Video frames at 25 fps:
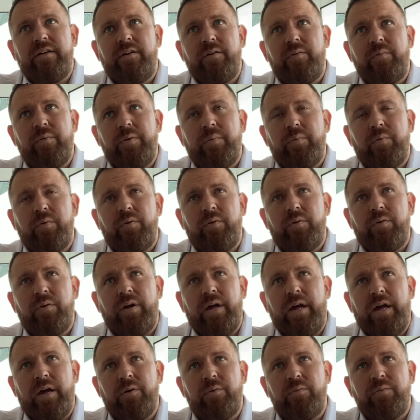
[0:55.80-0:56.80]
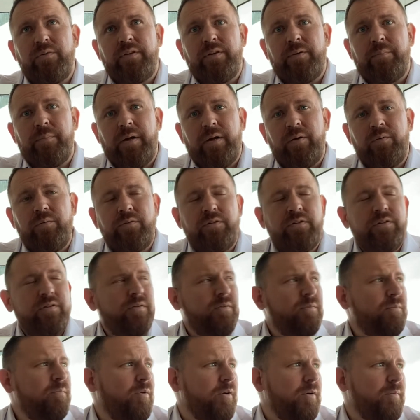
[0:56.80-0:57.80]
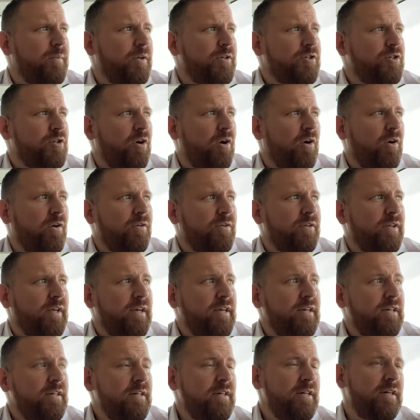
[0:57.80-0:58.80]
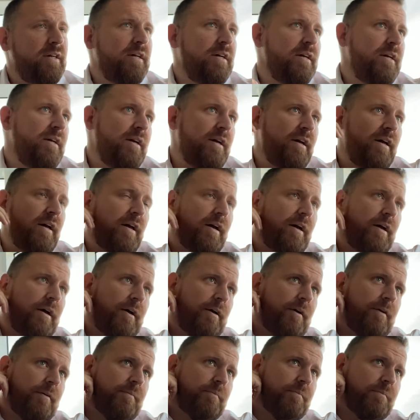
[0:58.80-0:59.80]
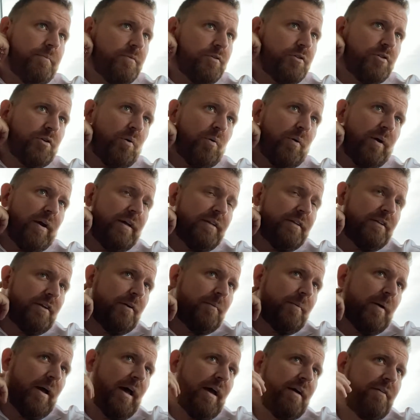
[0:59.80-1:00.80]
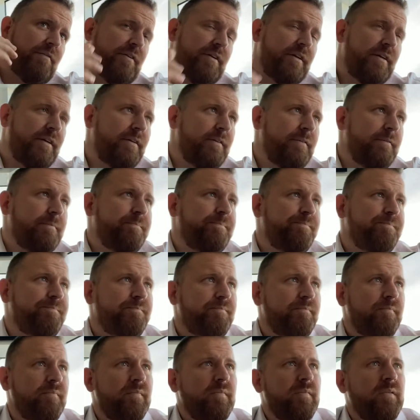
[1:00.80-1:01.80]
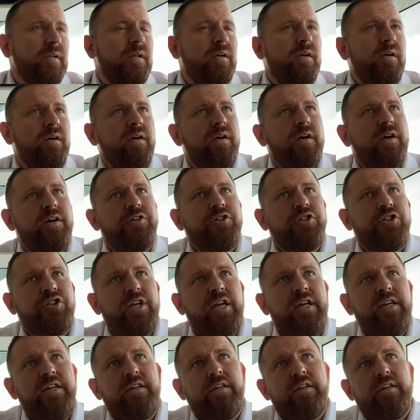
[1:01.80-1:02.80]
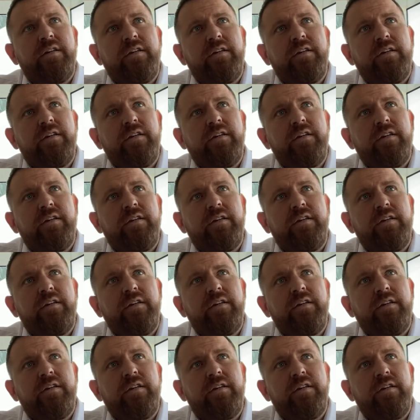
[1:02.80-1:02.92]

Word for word: we were out and about pretty much all day. Um, so I ended up having a shake,